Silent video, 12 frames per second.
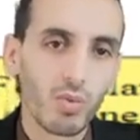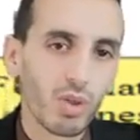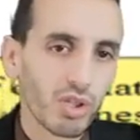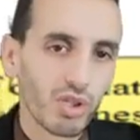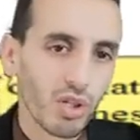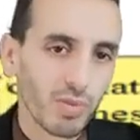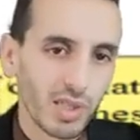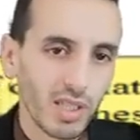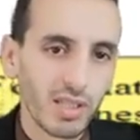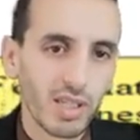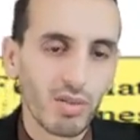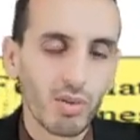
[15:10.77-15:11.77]
workshops,
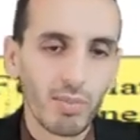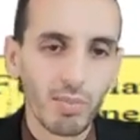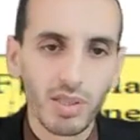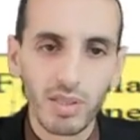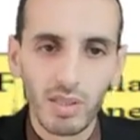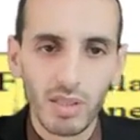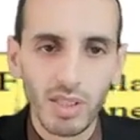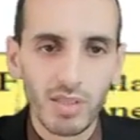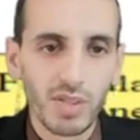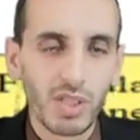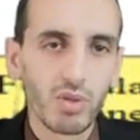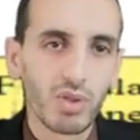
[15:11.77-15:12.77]
etc. But in these
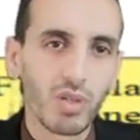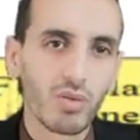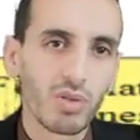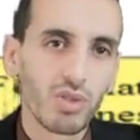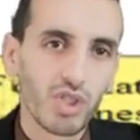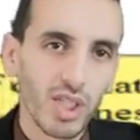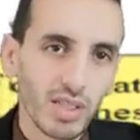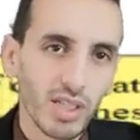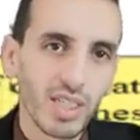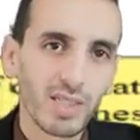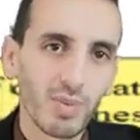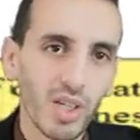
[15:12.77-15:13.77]
videos I will just
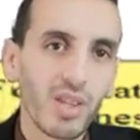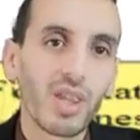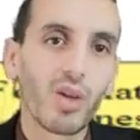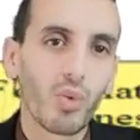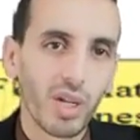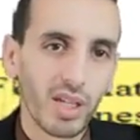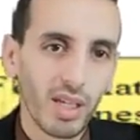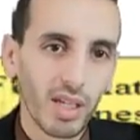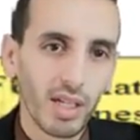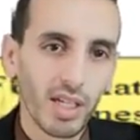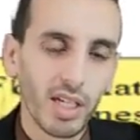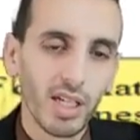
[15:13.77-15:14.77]
explain
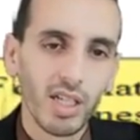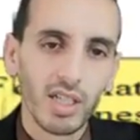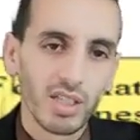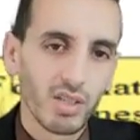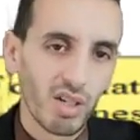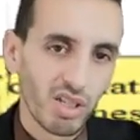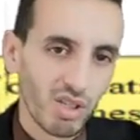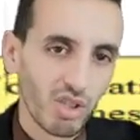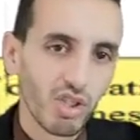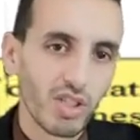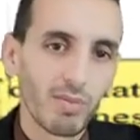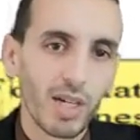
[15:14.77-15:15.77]
theoretically
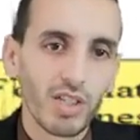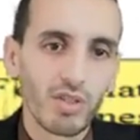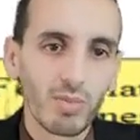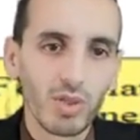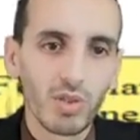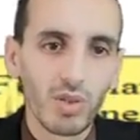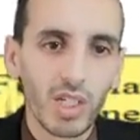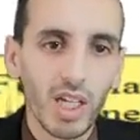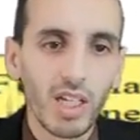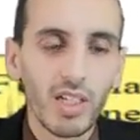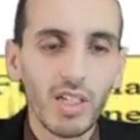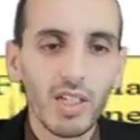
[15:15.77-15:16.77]
strategic management.
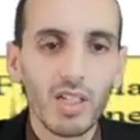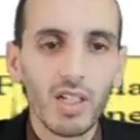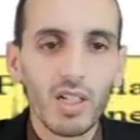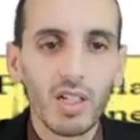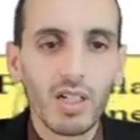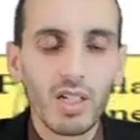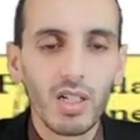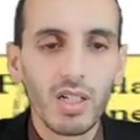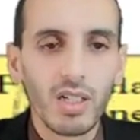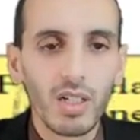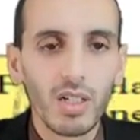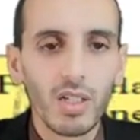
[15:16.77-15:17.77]
Okay,
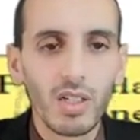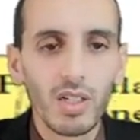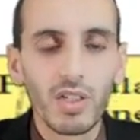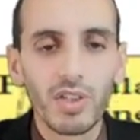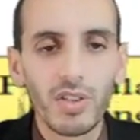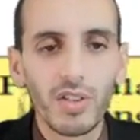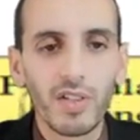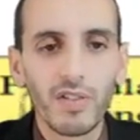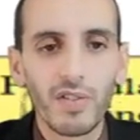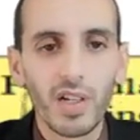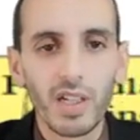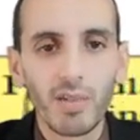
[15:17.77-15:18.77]
and
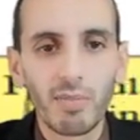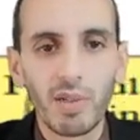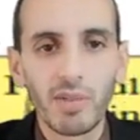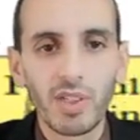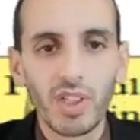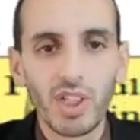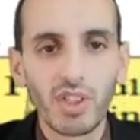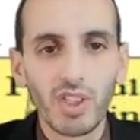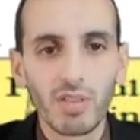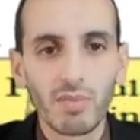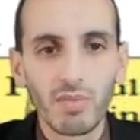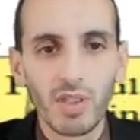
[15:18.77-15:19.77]
for
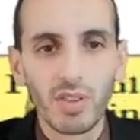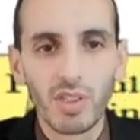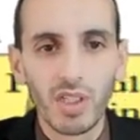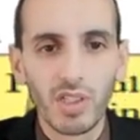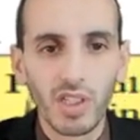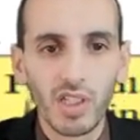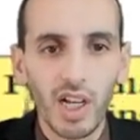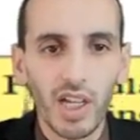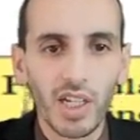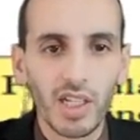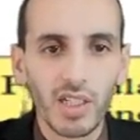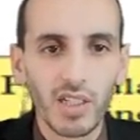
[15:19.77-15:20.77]
implementation, and then
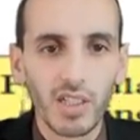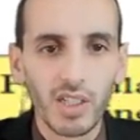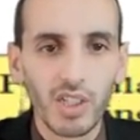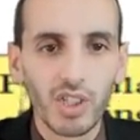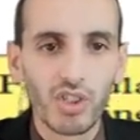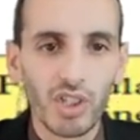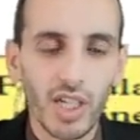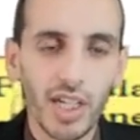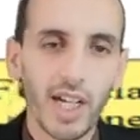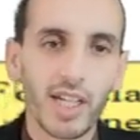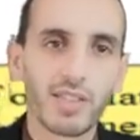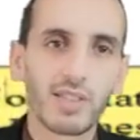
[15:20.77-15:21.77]
initial
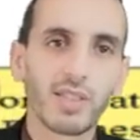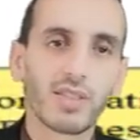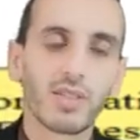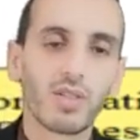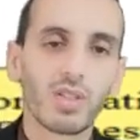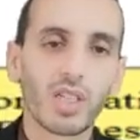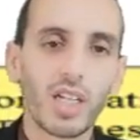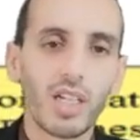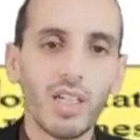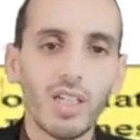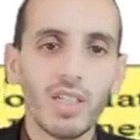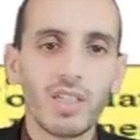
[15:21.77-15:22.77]
analysis.
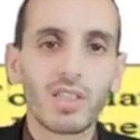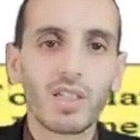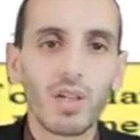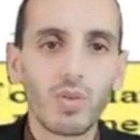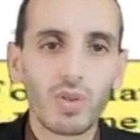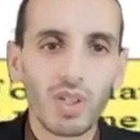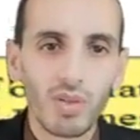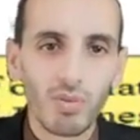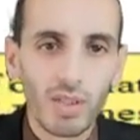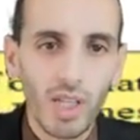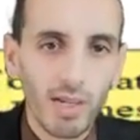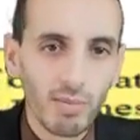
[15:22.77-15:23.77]
Okay, so the
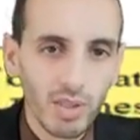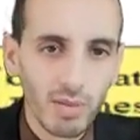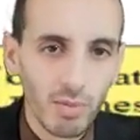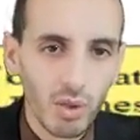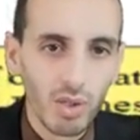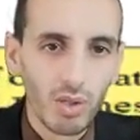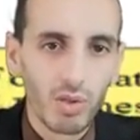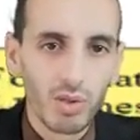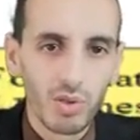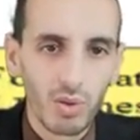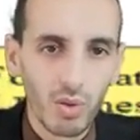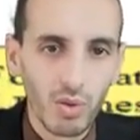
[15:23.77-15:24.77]
Rothermers model
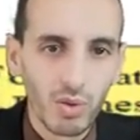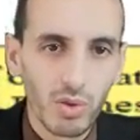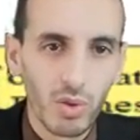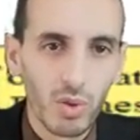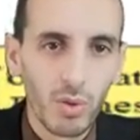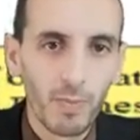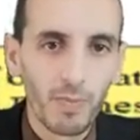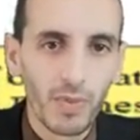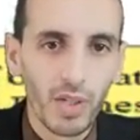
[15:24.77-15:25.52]
is also,